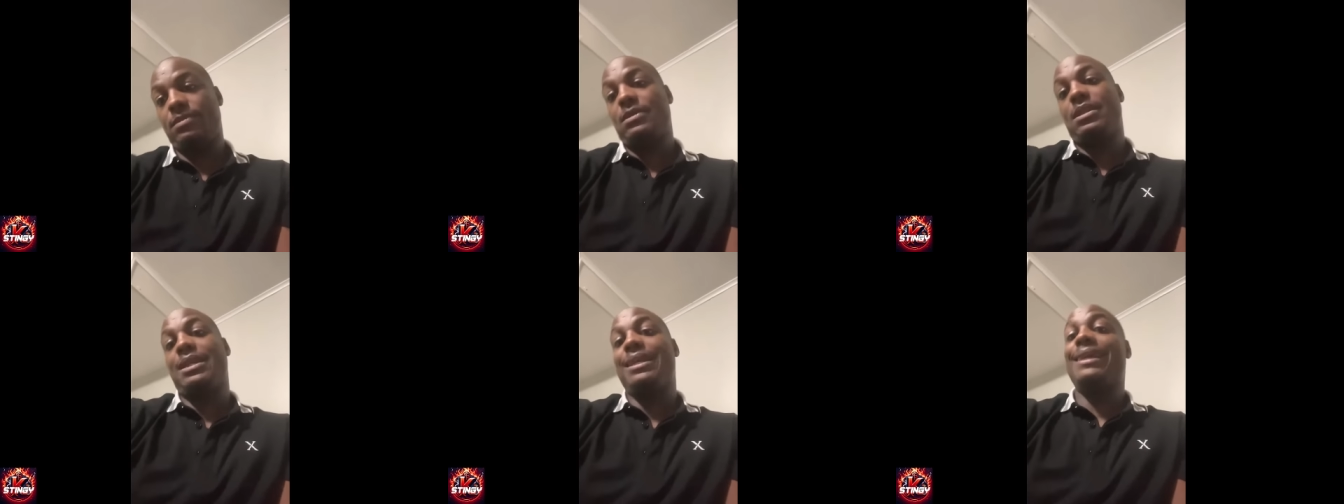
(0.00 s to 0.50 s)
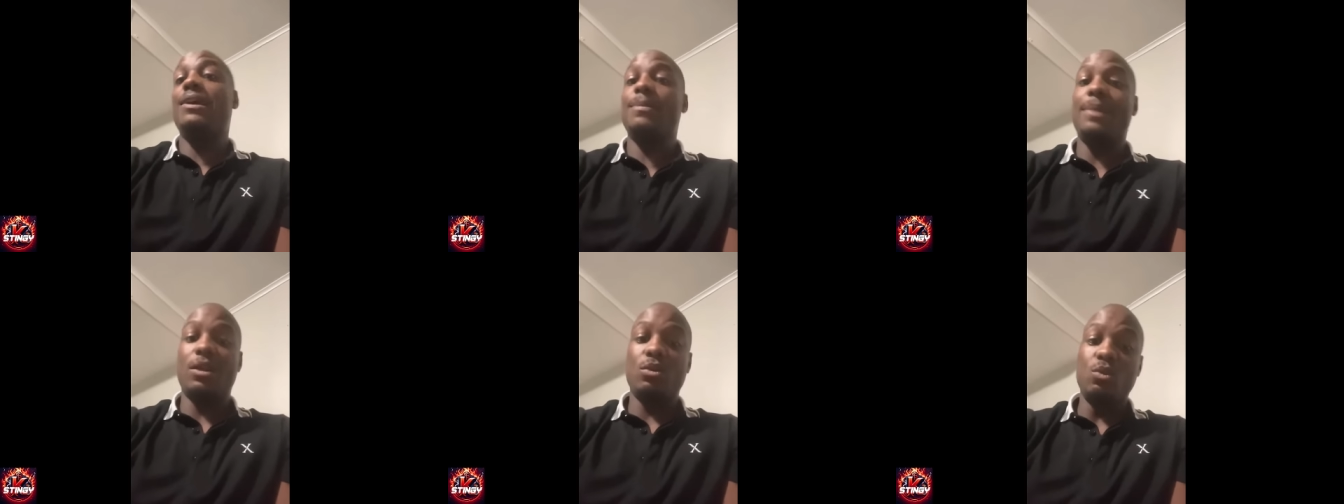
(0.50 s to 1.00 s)
And
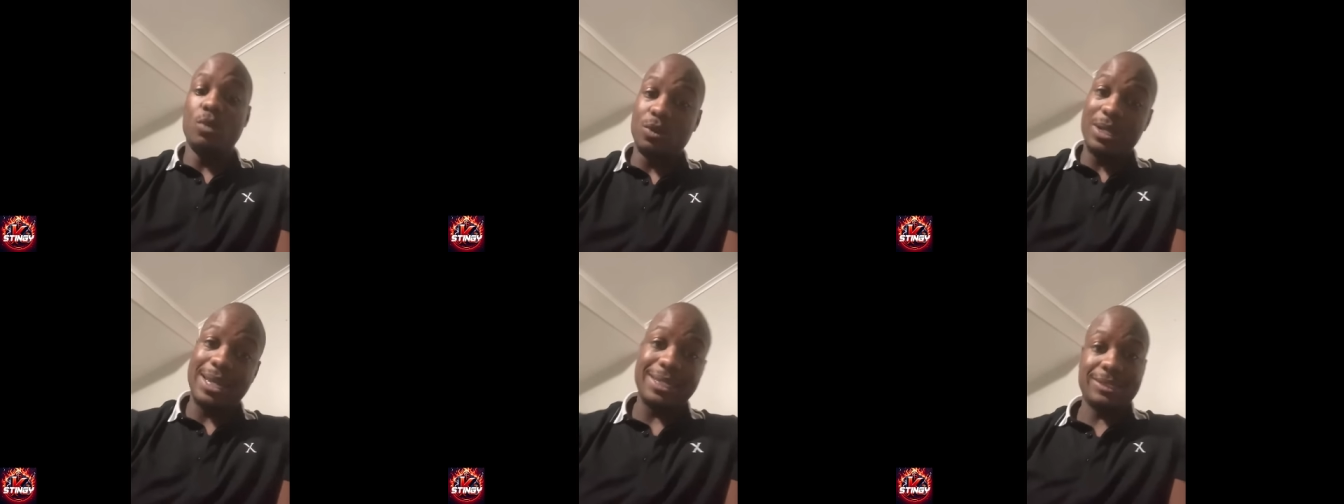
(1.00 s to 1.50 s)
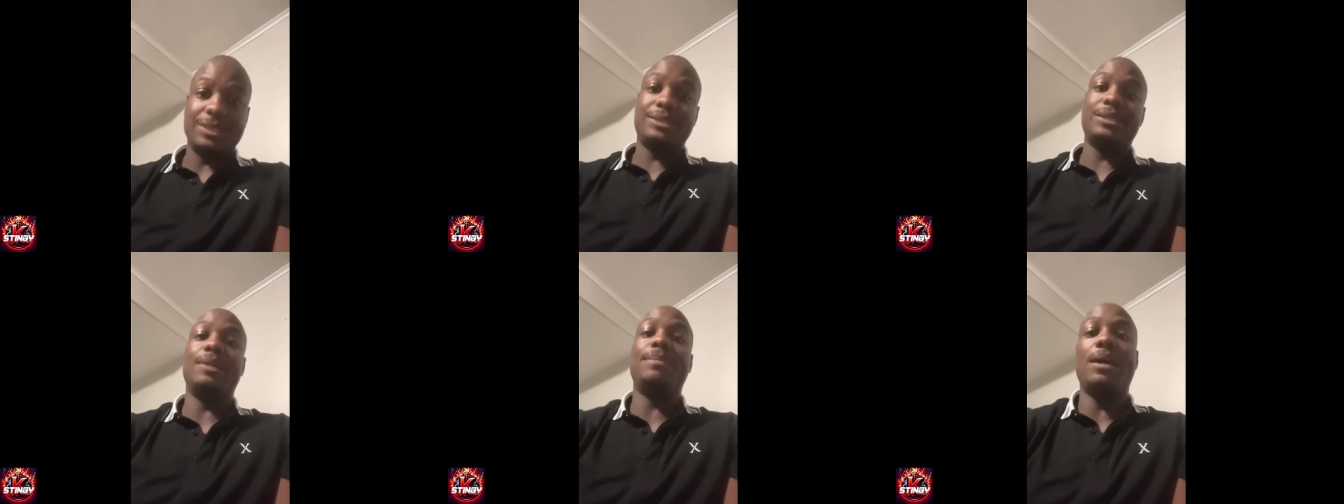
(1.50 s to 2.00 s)
everybody who don't have something to say
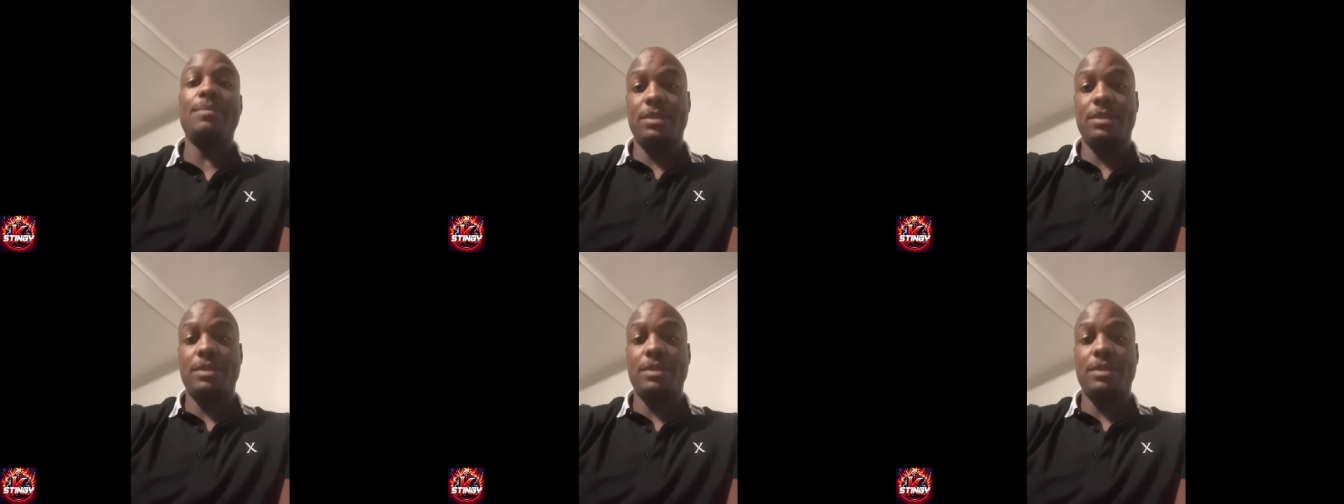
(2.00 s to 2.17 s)
about me,